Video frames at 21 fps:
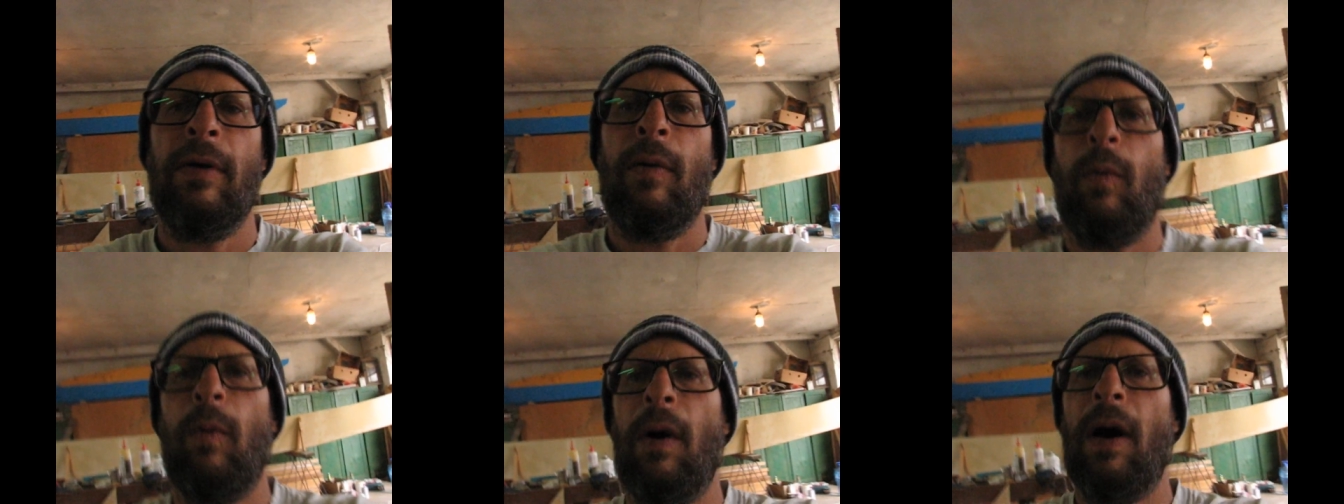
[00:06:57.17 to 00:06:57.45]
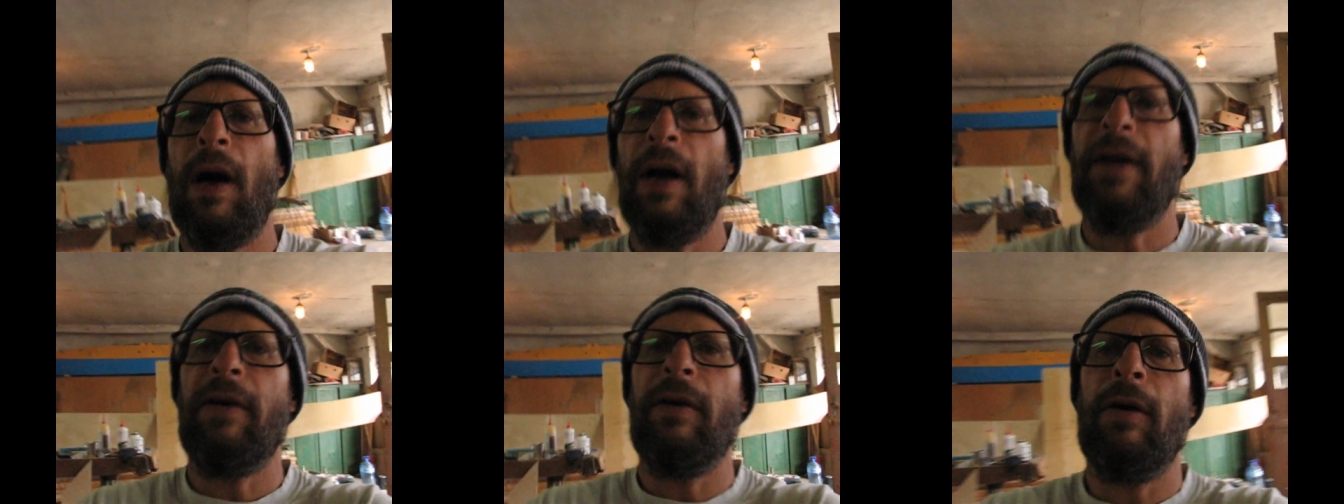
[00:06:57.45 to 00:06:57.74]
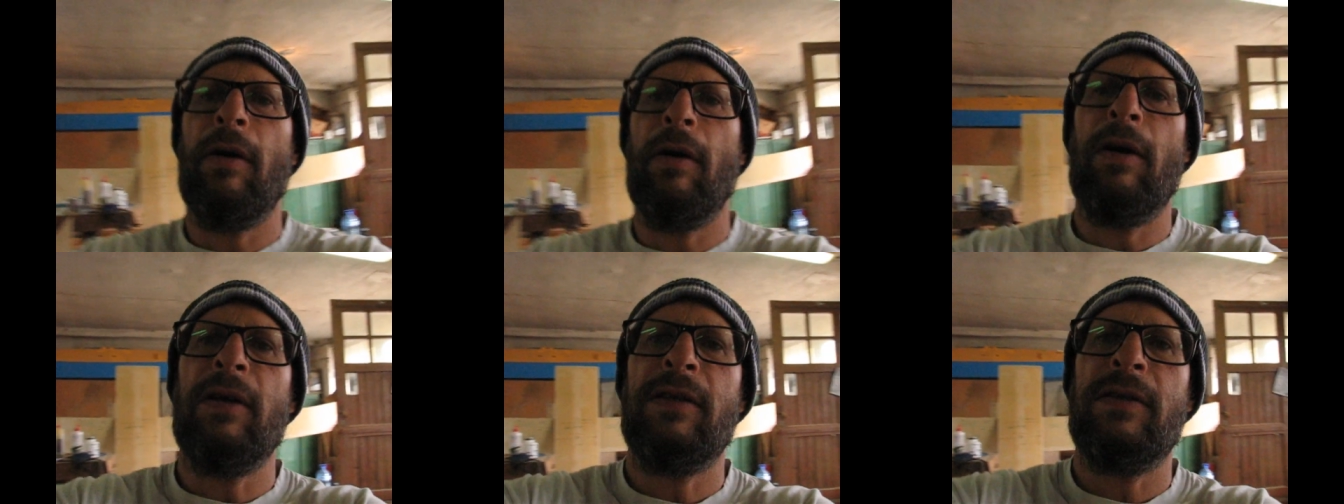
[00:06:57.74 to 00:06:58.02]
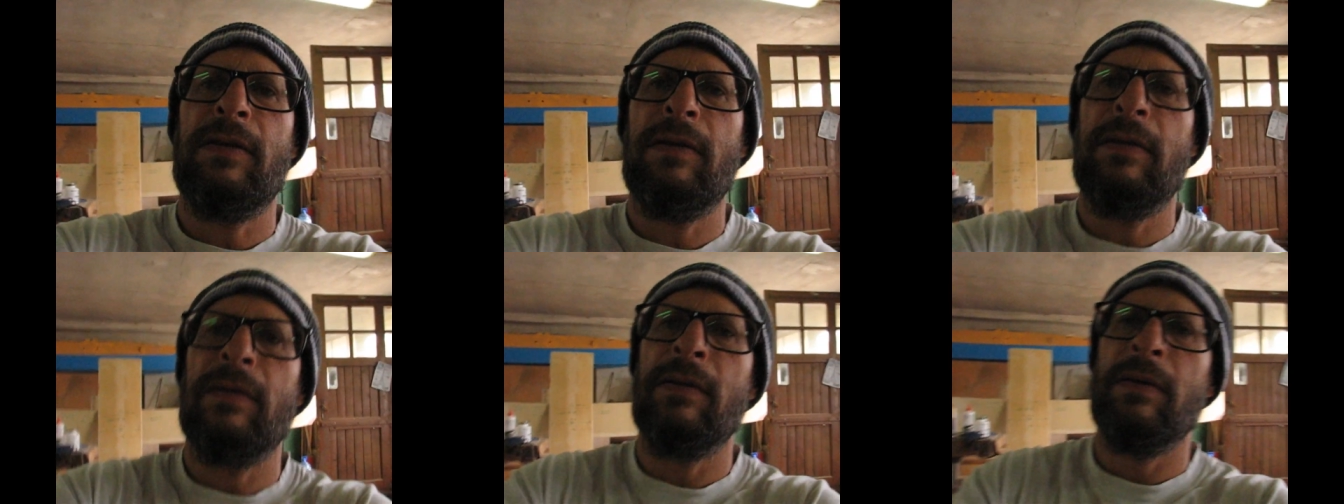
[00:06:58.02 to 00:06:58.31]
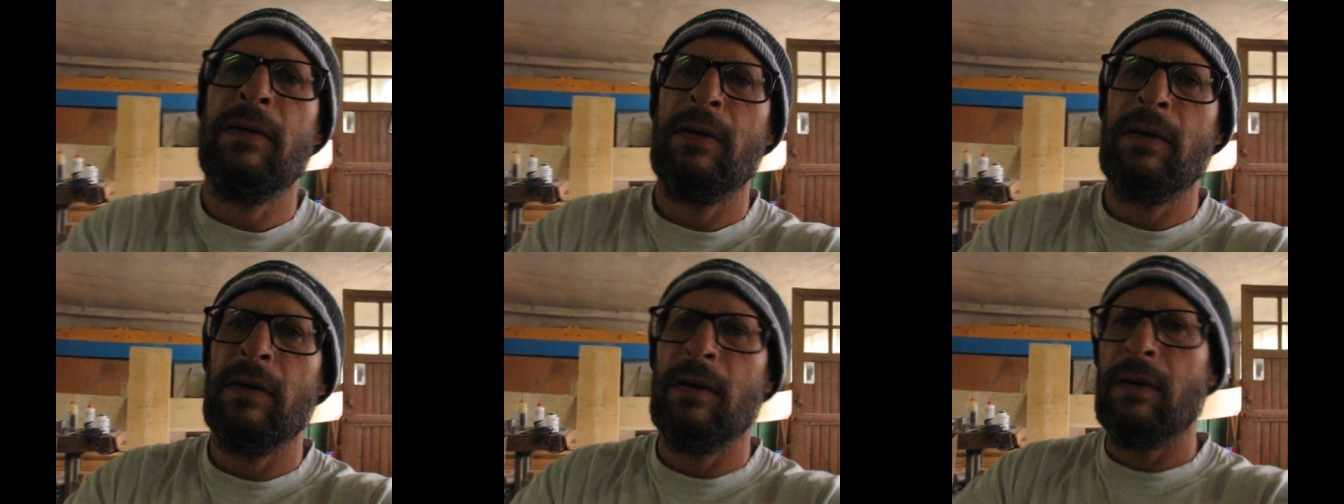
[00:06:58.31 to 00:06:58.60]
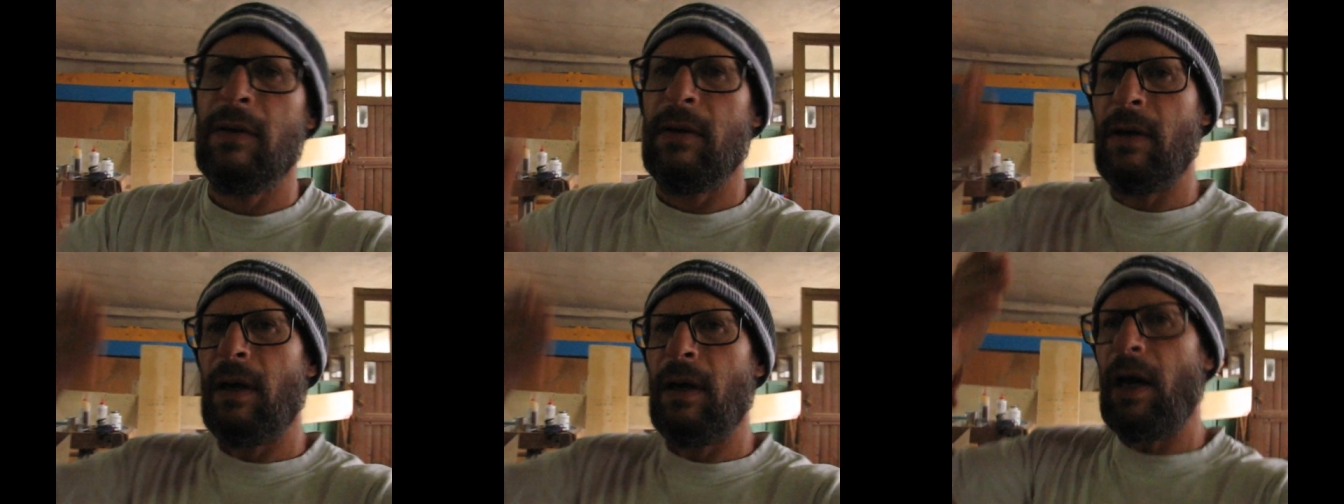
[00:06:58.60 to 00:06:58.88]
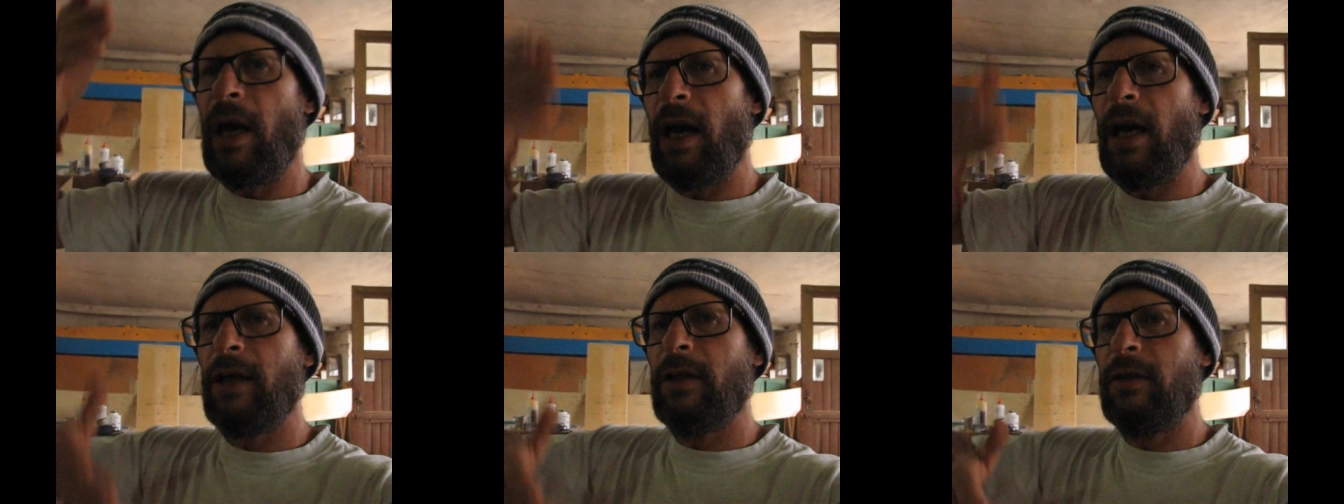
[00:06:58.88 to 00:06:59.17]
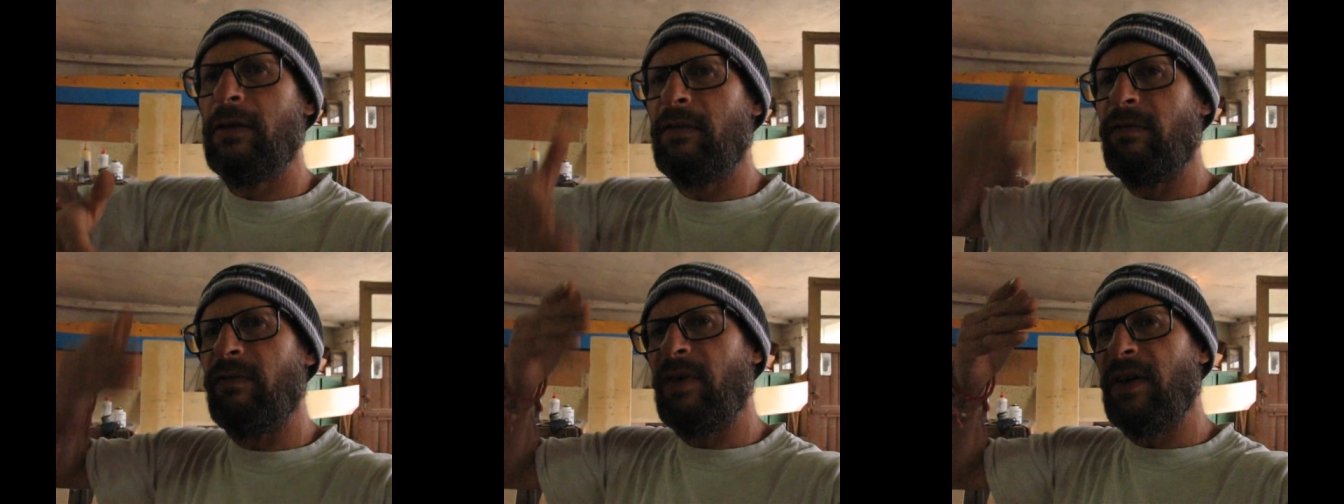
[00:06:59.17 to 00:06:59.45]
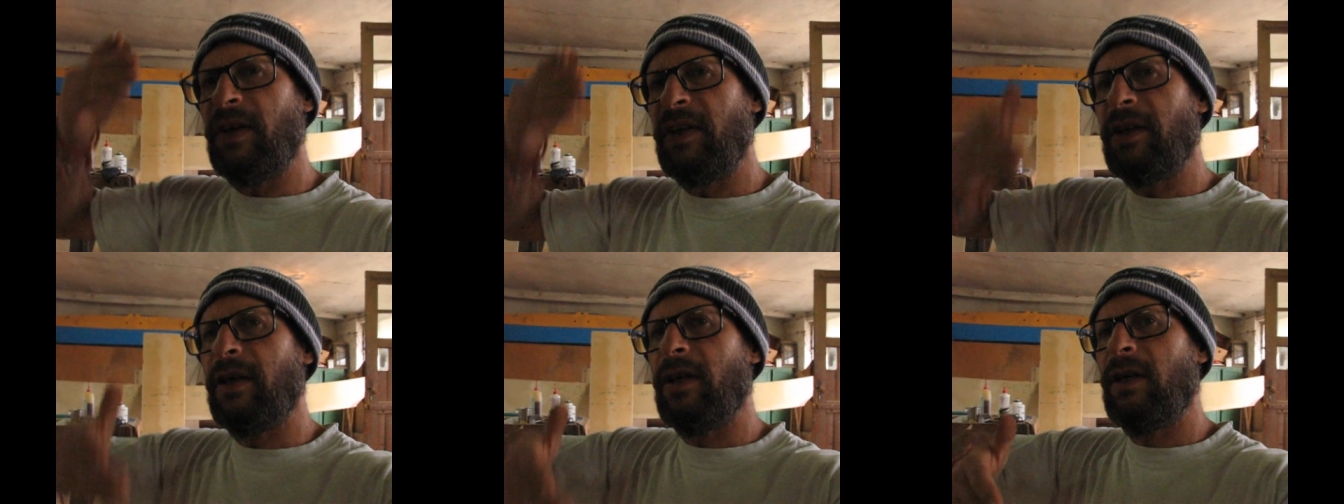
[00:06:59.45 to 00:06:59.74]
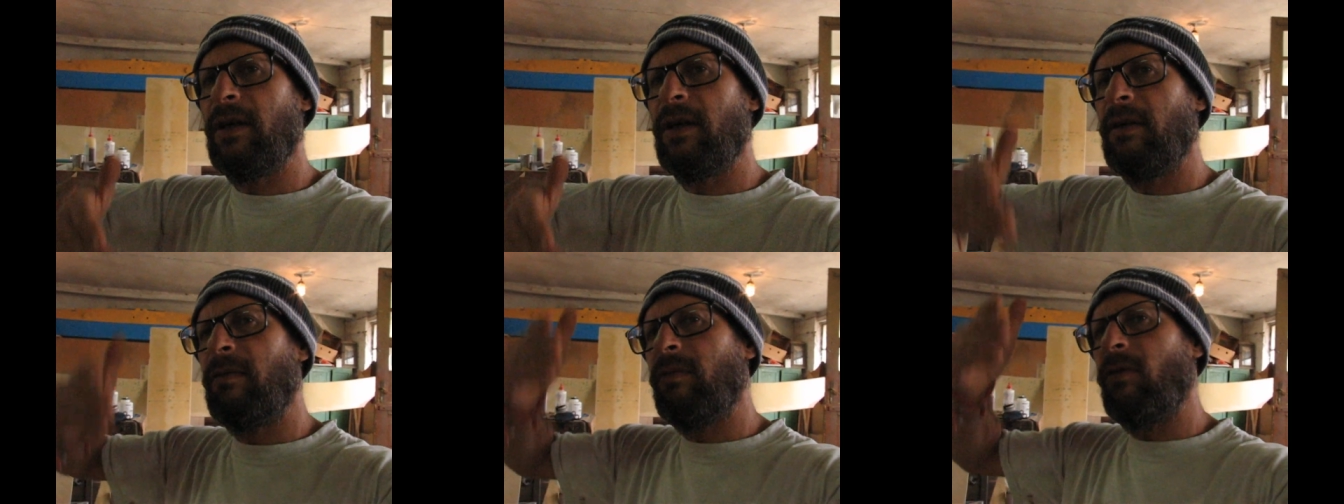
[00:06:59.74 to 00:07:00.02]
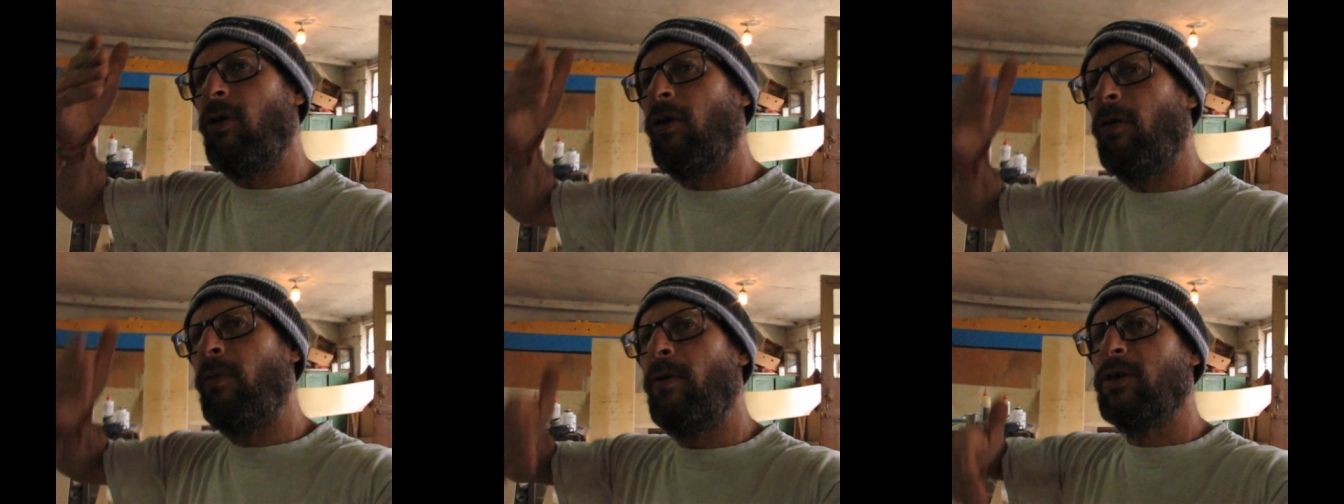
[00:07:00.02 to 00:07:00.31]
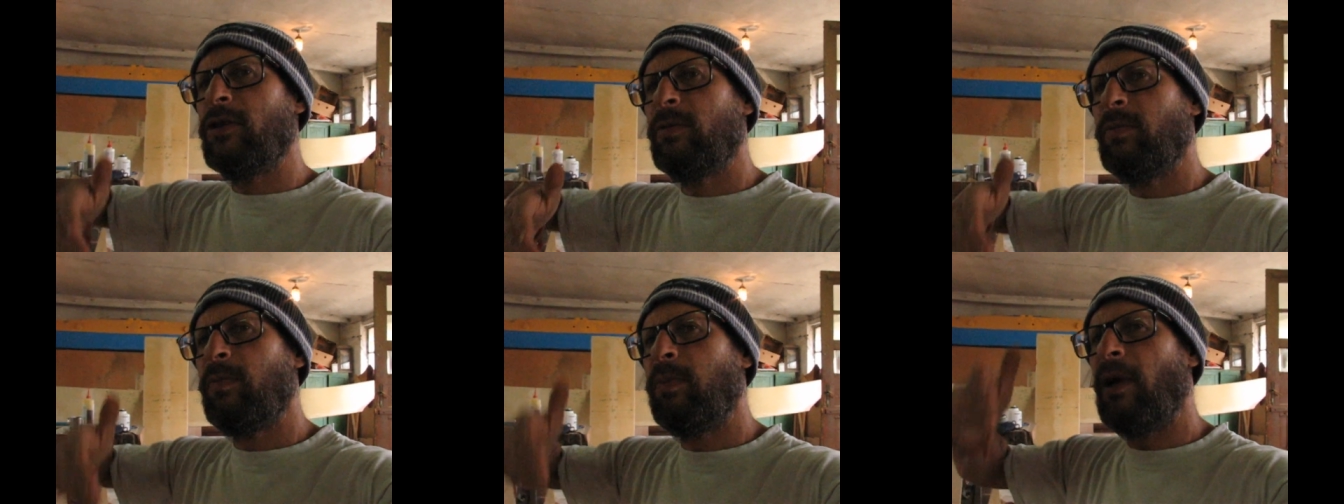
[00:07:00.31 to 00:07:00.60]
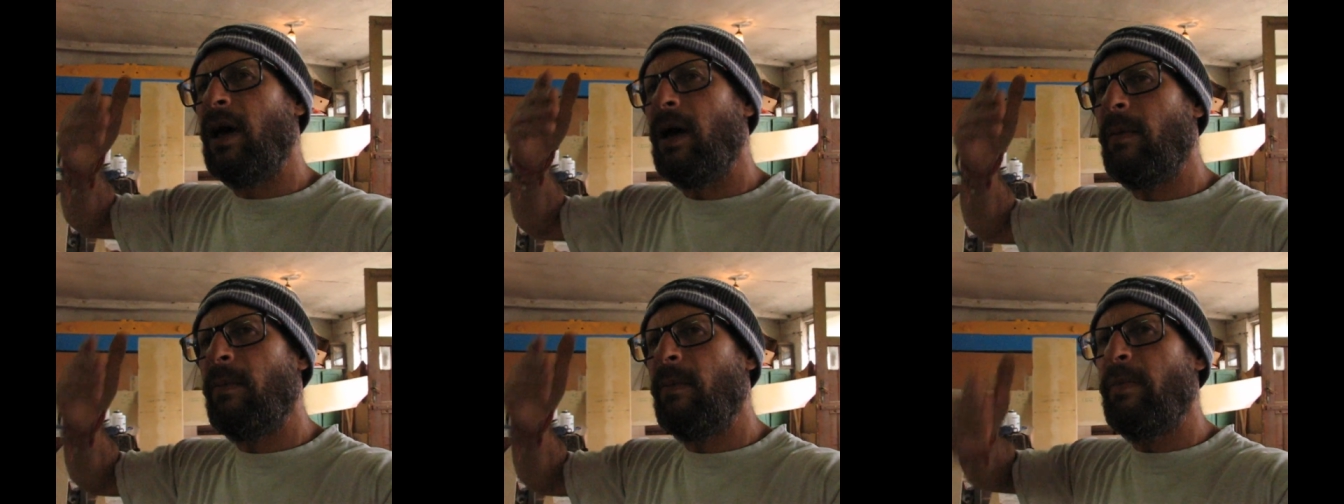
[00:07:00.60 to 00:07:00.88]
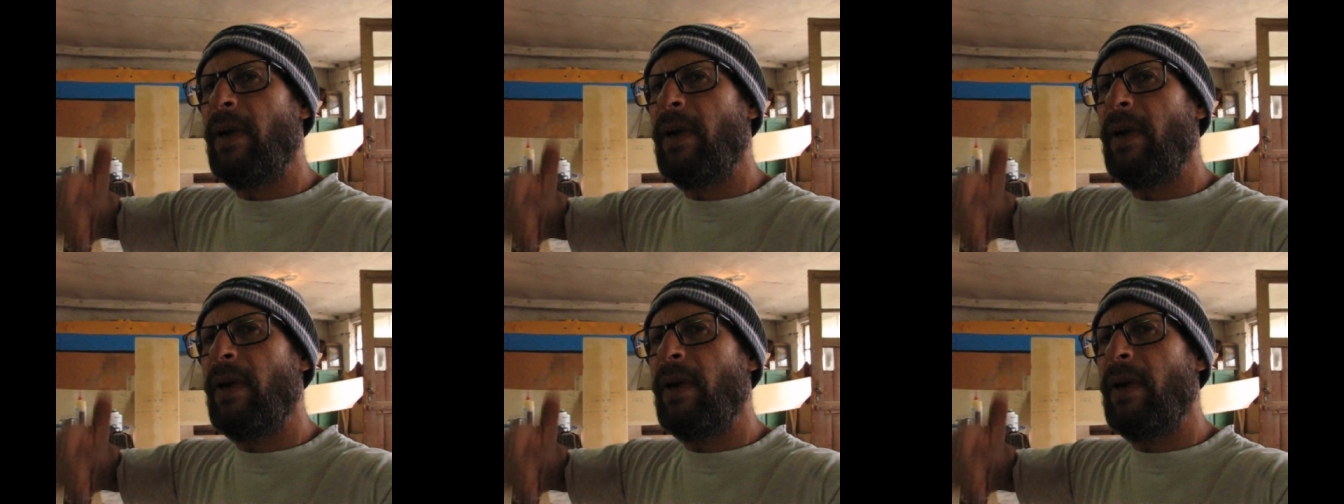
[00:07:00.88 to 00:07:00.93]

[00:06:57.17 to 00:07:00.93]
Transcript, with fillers: why not? I had really almost plumb